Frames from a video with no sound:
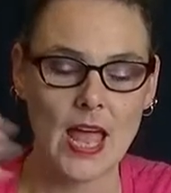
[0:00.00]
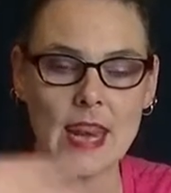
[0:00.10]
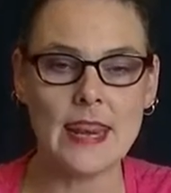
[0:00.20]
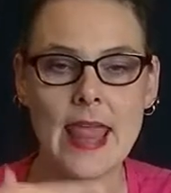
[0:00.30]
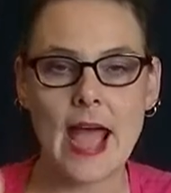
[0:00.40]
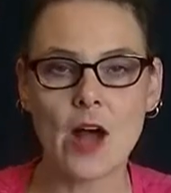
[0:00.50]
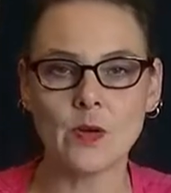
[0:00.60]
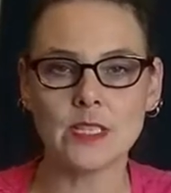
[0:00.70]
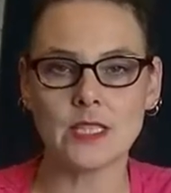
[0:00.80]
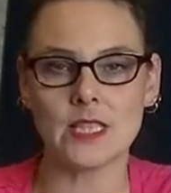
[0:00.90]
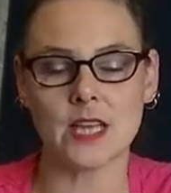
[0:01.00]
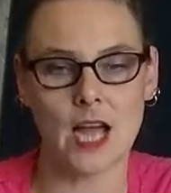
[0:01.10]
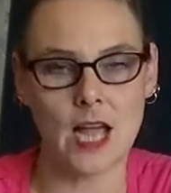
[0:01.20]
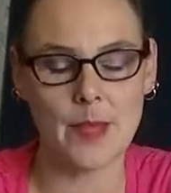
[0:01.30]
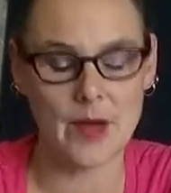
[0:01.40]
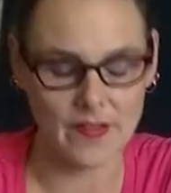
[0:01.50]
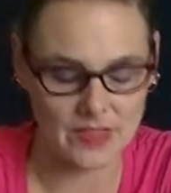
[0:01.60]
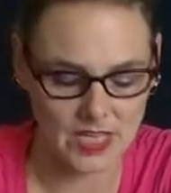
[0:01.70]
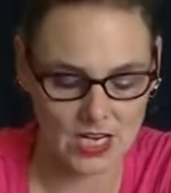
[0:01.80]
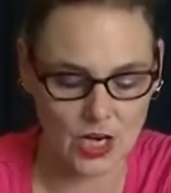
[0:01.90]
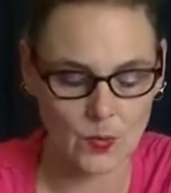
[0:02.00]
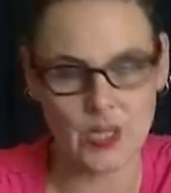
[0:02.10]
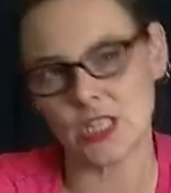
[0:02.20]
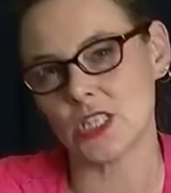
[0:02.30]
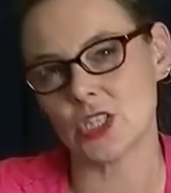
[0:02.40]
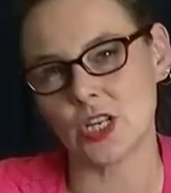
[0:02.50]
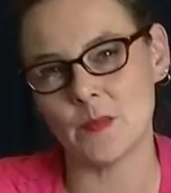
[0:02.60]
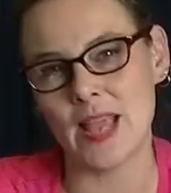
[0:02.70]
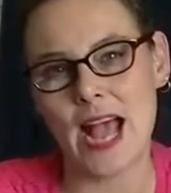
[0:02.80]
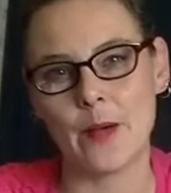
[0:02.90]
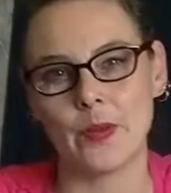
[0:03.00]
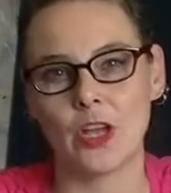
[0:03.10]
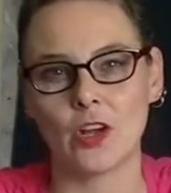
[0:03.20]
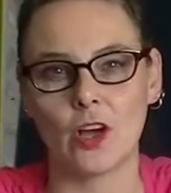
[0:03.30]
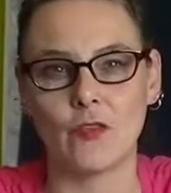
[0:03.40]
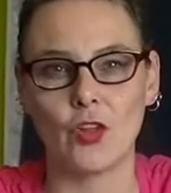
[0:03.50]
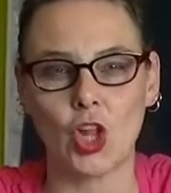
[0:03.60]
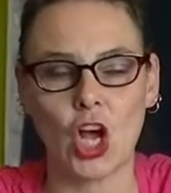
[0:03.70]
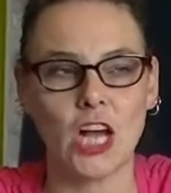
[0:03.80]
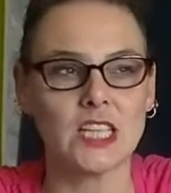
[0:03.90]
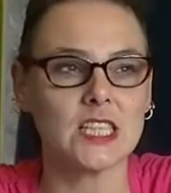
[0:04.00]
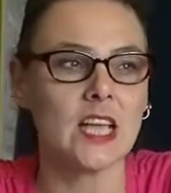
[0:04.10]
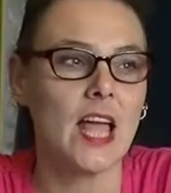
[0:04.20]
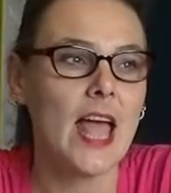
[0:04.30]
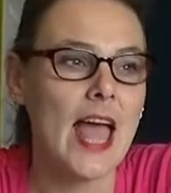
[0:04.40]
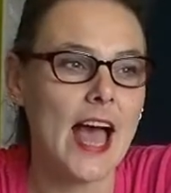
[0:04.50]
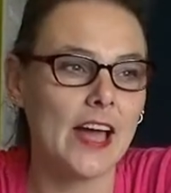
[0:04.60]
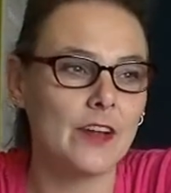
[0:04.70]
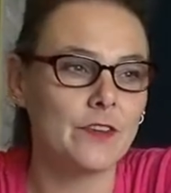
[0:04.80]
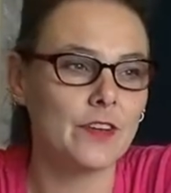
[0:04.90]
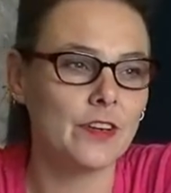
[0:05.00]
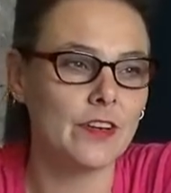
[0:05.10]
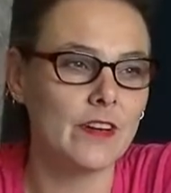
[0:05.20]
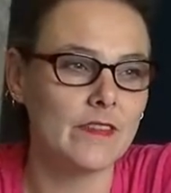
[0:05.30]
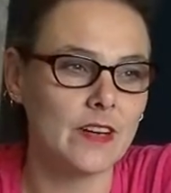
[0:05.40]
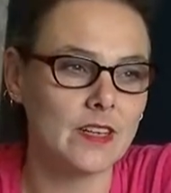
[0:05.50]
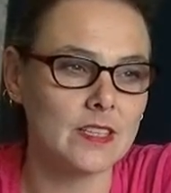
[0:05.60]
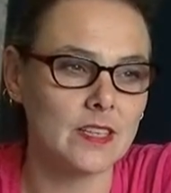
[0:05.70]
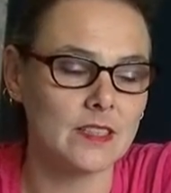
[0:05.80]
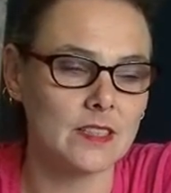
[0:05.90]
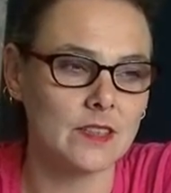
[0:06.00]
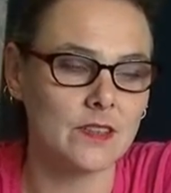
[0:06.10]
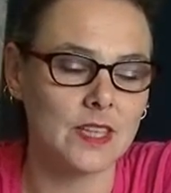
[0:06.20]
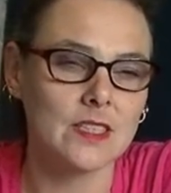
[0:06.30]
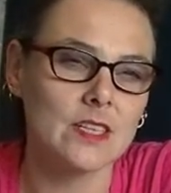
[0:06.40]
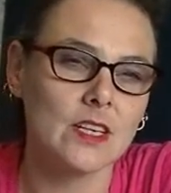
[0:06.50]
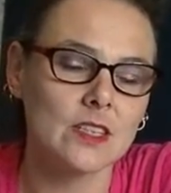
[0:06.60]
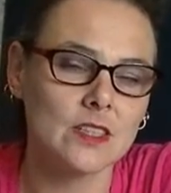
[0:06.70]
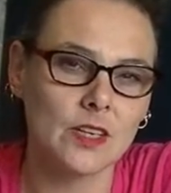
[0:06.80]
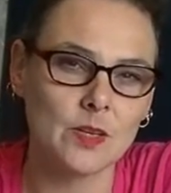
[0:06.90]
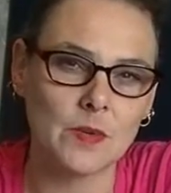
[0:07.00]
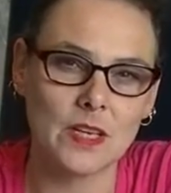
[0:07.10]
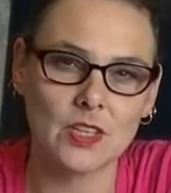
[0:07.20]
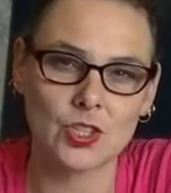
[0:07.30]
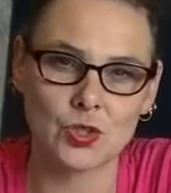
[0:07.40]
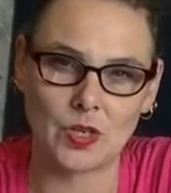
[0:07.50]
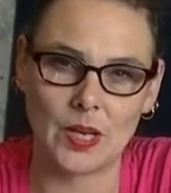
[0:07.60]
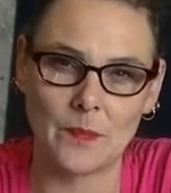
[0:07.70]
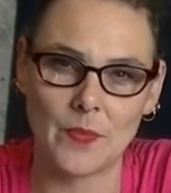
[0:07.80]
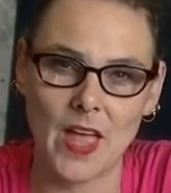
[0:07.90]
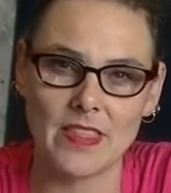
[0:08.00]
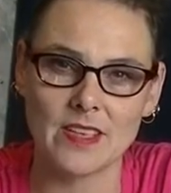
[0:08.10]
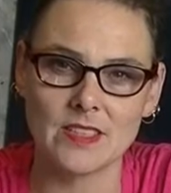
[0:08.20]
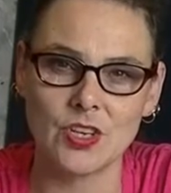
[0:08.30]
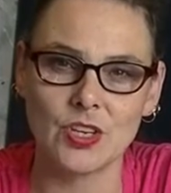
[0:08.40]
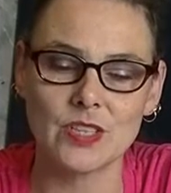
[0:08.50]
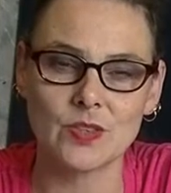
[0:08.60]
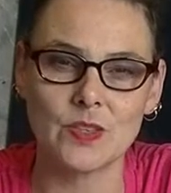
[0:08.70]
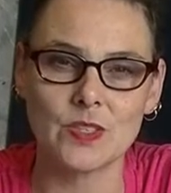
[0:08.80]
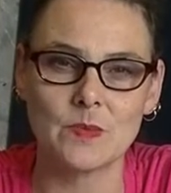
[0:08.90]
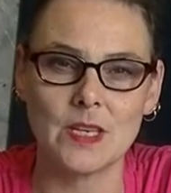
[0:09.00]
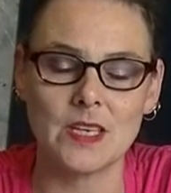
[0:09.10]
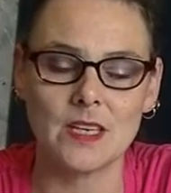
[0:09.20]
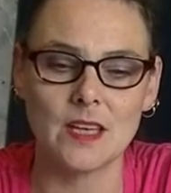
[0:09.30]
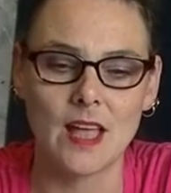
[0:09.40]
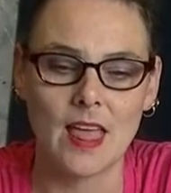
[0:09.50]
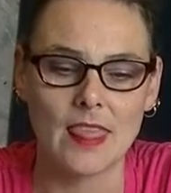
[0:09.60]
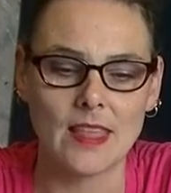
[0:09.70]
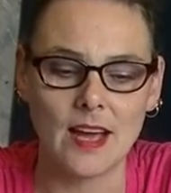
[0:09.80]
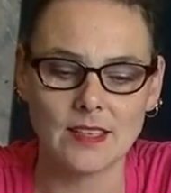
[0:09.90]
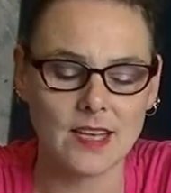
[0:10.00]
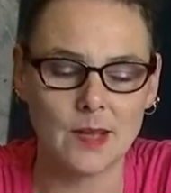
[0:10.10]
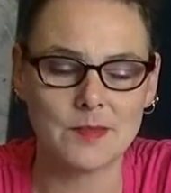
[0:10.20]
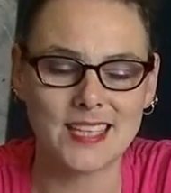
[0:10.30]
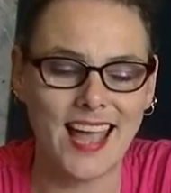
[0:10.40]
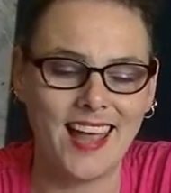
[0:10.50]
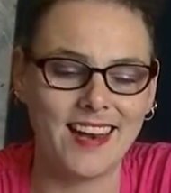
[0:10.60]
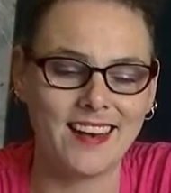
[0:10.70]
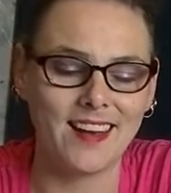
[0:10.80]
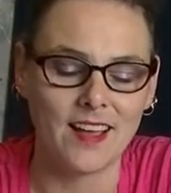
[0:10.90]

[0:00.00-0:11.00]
Now is the time of the year where this is going to be happening an awful lot. And if you're very sensitive, this year is going to be extreme. This year is going to be that times 10.